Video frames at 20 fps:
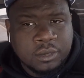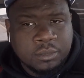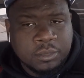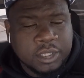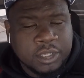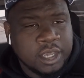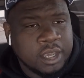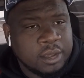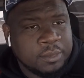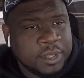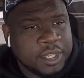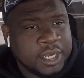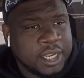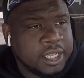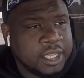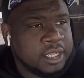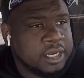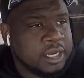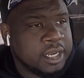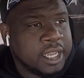Yeah, man,
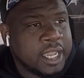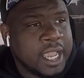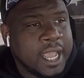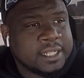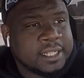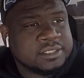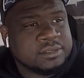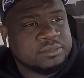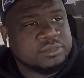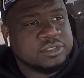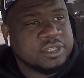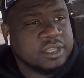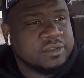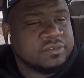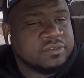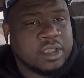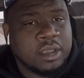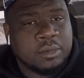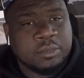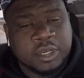they got some stuff
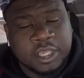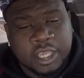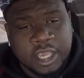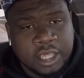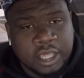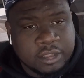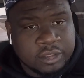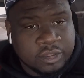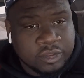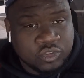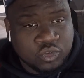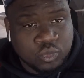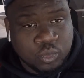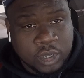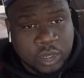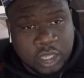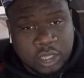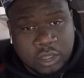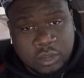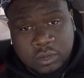coming together as
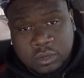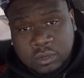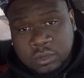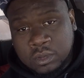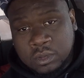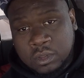well.